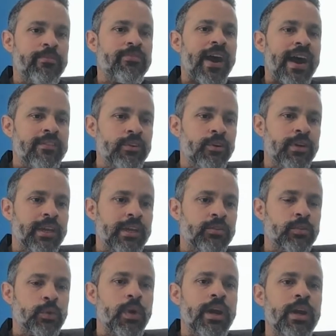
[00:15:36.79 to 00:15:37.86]
fiber
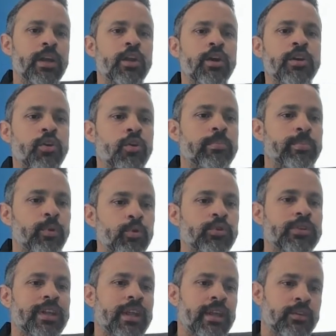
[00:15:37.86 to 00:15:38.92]
laser or longer
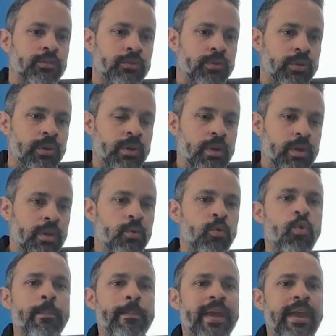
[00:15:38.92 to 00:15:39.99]
pulse laser
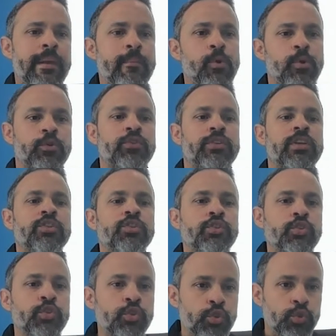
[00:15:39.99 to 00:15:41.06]
will make more sense
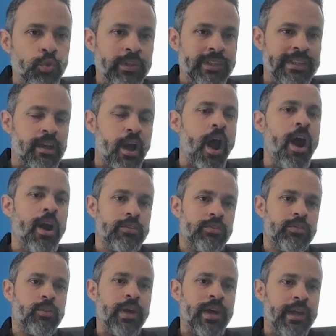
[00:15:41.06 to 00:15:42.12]
due to the
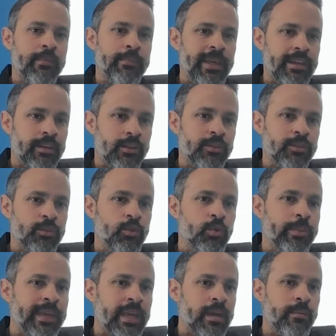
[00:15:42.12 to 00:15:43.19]
cost, right? Because you'll